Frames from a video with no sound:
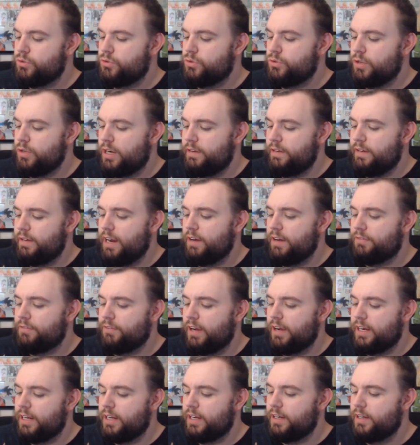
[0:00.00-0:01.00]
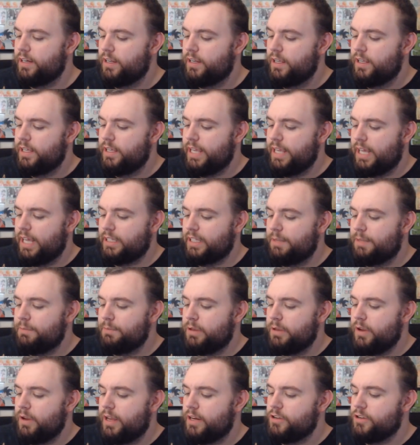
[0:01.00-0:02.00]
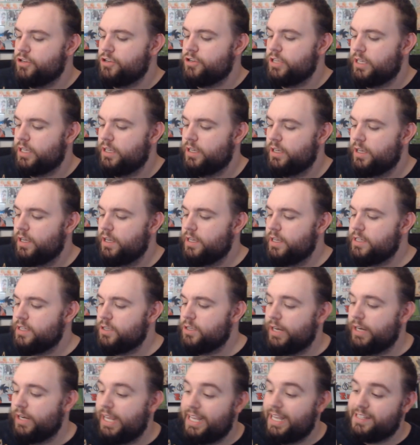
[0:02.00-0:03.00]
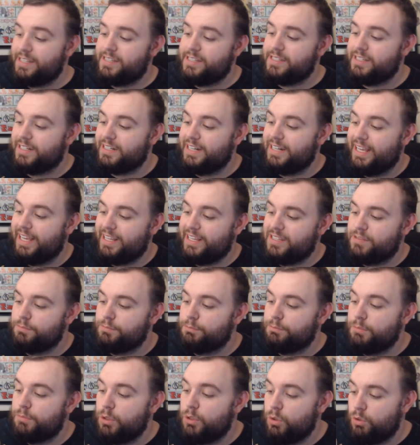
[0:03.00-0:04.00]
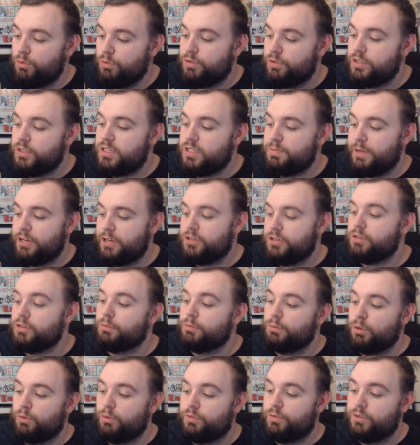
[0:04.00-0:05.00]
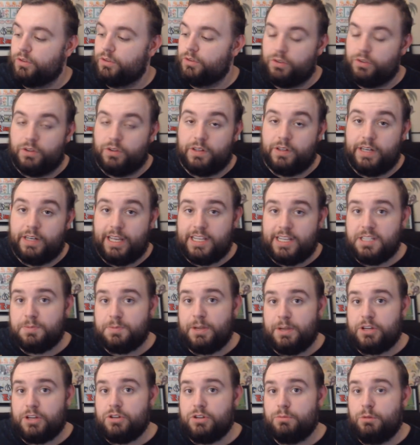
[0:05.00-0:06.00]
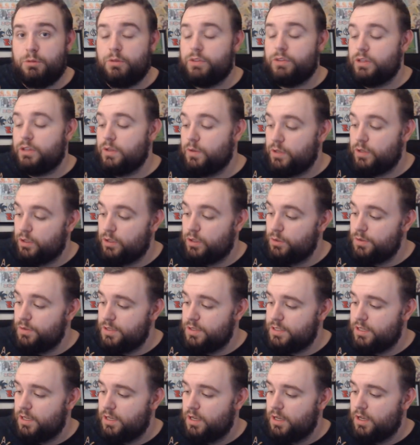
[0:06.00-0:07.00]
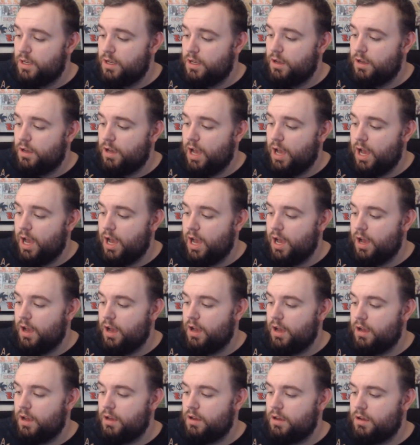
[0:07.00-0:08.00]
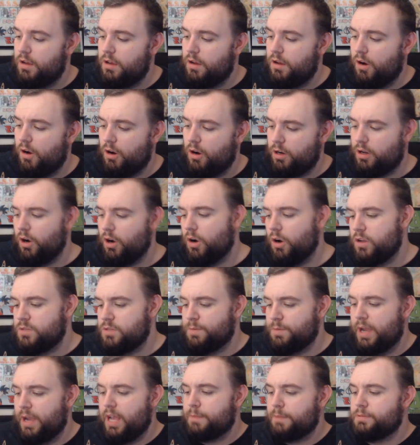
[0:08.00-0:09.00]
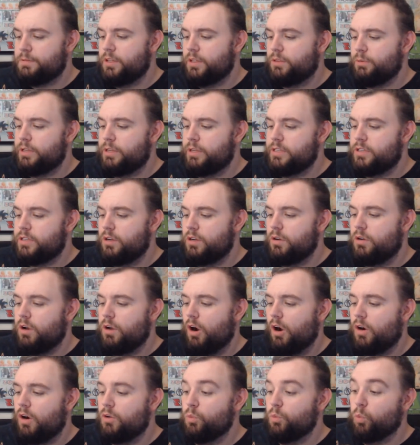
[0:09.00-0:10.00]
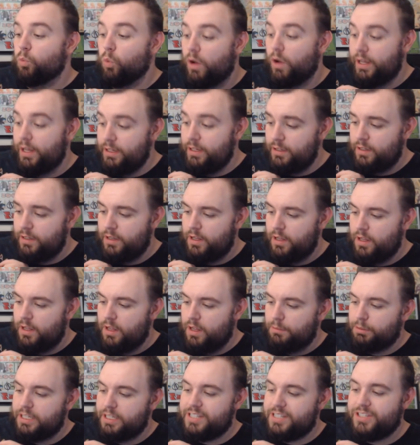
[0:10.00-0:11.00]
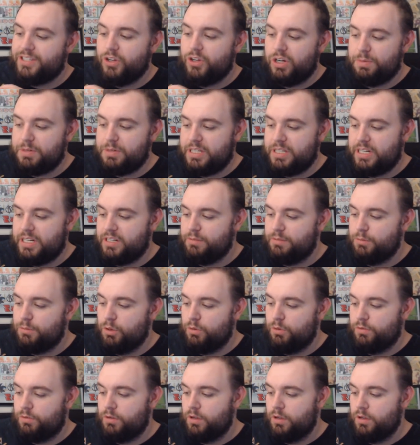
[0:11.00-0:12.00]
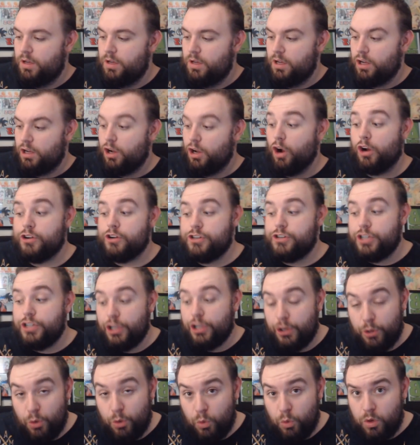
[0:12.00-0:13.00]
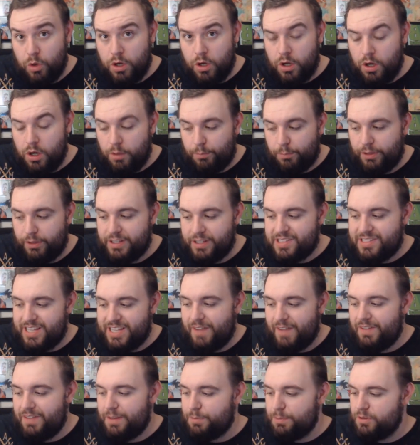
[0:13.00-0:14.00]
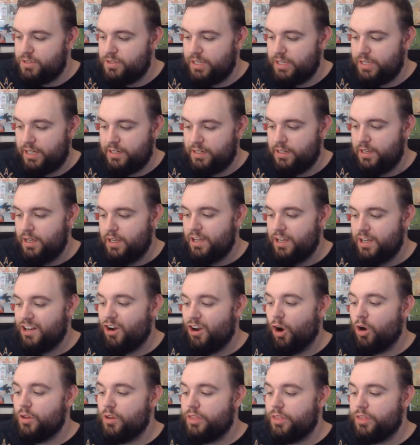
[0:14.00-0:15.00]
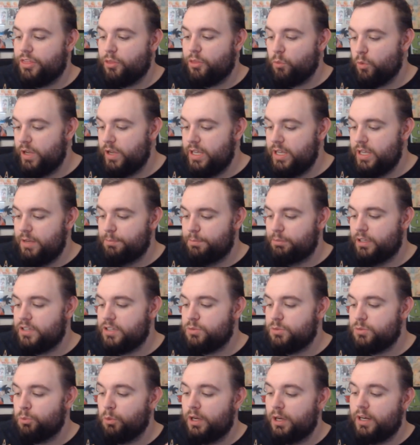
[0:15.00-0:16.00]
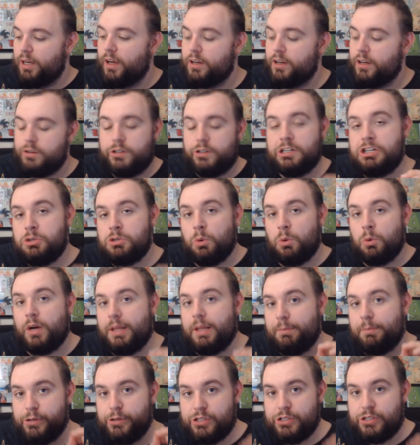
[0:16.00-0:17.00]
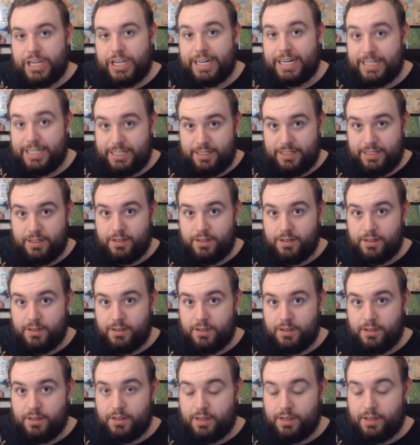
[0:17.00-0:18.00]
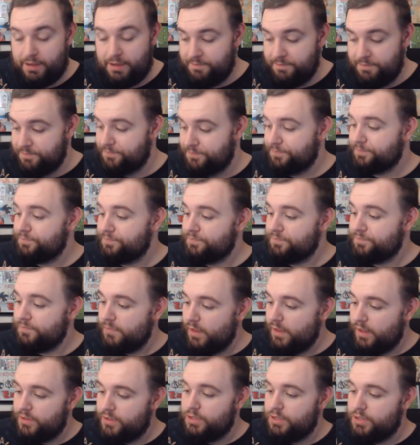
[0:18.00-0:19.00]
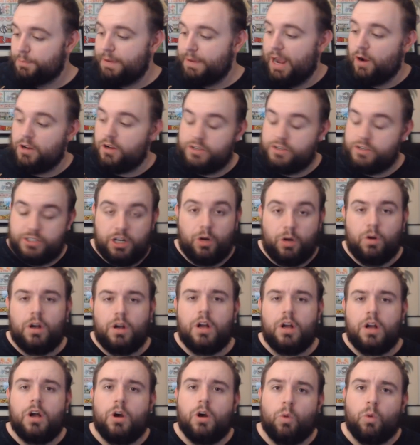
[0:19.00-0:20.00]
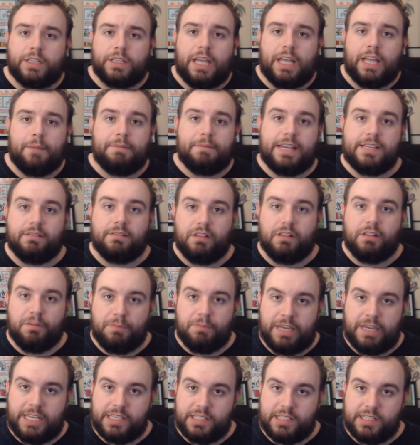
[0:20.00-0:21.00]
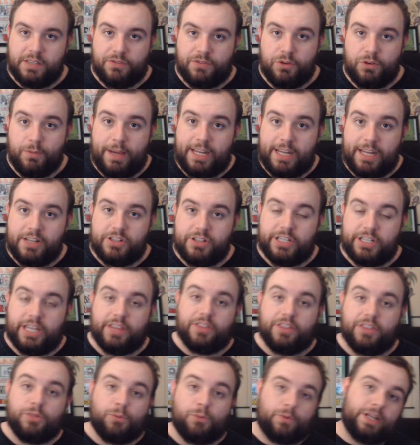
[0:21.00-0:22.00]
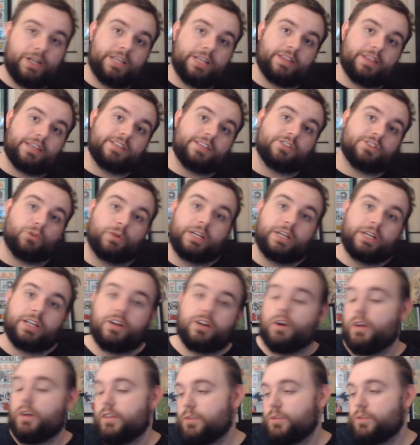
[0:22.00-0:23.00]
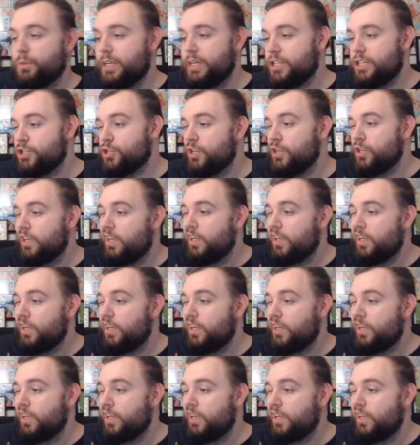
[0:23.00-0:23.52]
I don't even know how to find it. Yeah, lend me your energy. So enhances the next move, special move. So the next special move that you use, uh, art cards by up to three. So card one plus 30% to move. Card two plus 70%. Card three plus 120%. Okay? To power. So what that basically means is if you manage to get three of these green cards, which